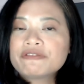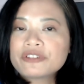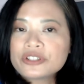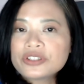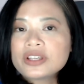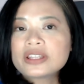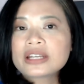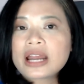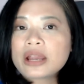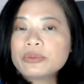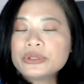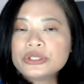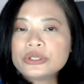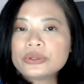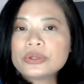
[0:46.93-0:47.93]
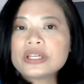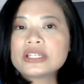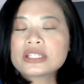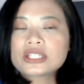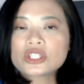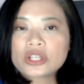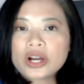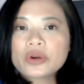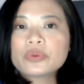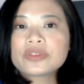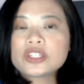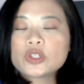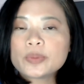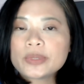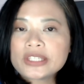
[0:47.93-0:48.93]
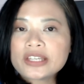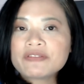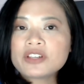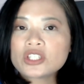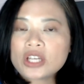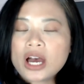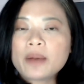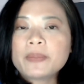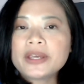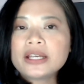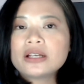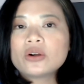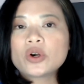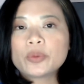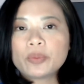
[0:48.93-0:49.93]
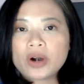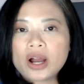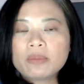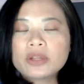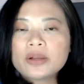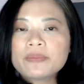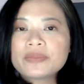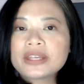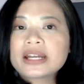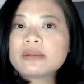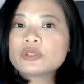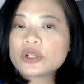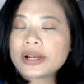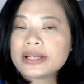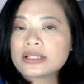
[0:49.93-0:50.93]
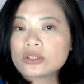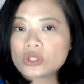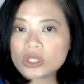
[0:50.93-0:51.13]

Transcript: First thing that I would do is start with a specific topic or problem that I'm trying to